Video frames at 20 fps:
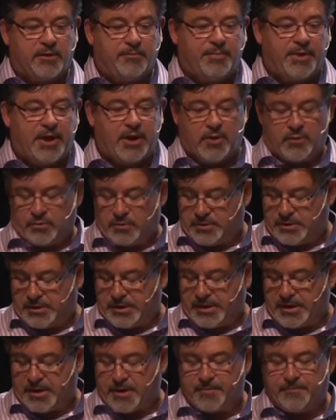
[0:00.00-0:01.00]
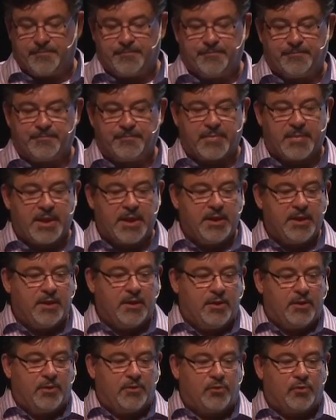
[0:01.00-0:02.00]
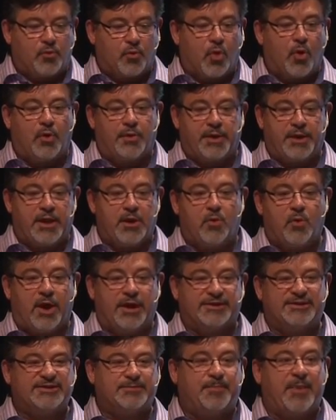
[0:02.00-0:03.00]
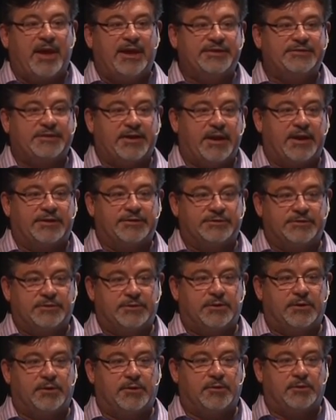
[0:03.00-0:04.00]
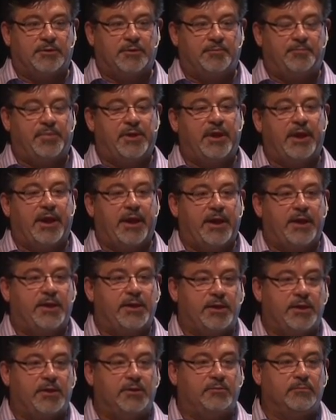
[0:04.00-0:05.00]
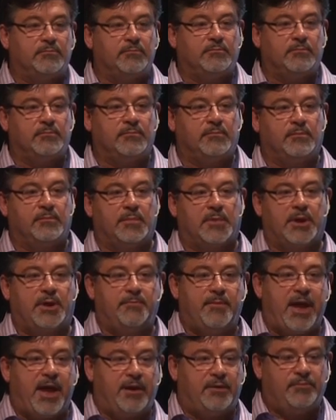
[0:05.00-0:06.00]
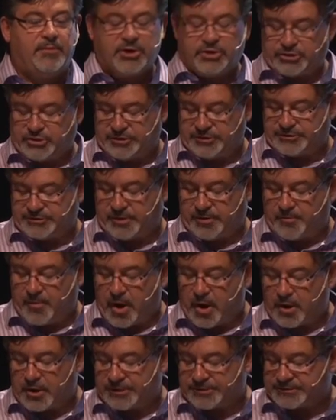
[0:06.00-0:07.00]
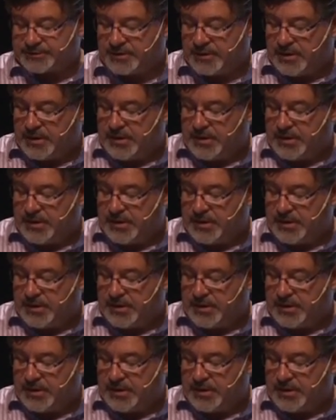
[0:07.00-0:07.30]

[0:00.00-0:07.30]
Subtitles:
about the role that he wants SpaceX to play in manned missions to Mars.